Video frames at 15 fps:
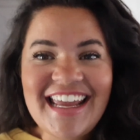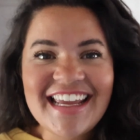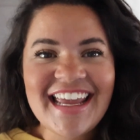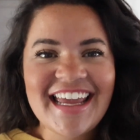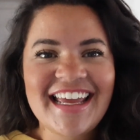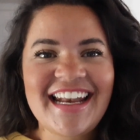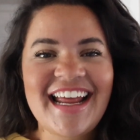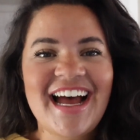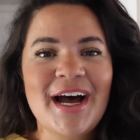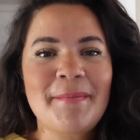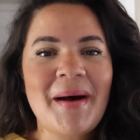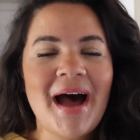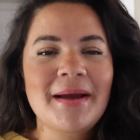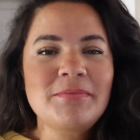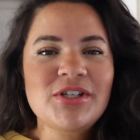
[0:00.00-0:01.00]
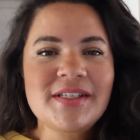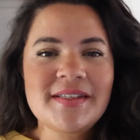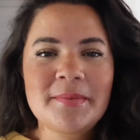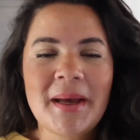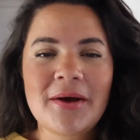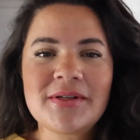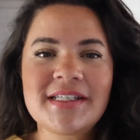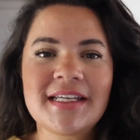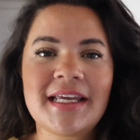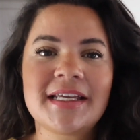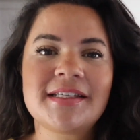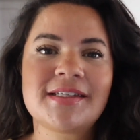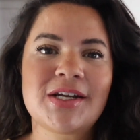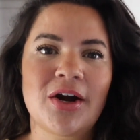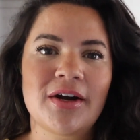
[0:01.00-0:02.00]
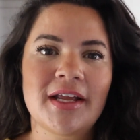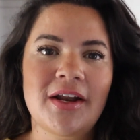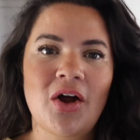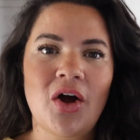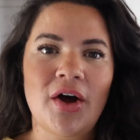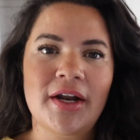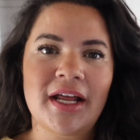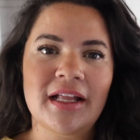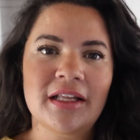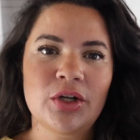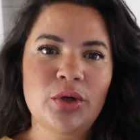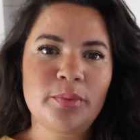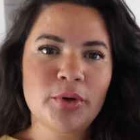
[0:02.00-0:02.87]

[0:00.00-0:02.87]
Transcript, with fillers: again, um, I'm just about to get started on a little